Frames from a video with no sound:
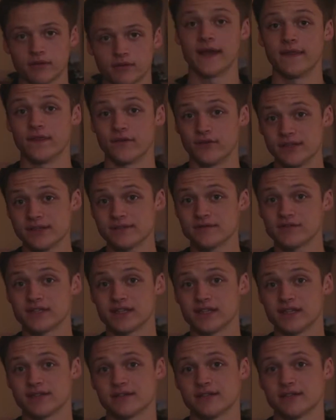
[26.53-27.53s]
And the reason for
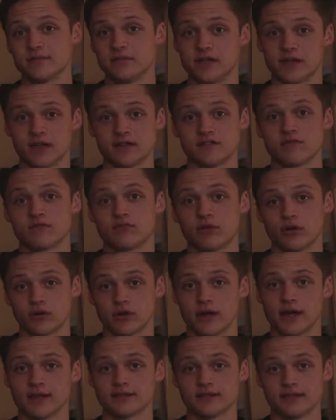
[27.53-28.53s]
this is because of
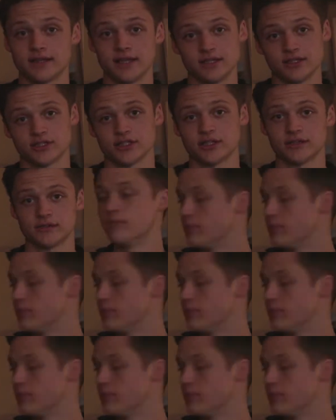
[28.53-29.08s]
procrastination.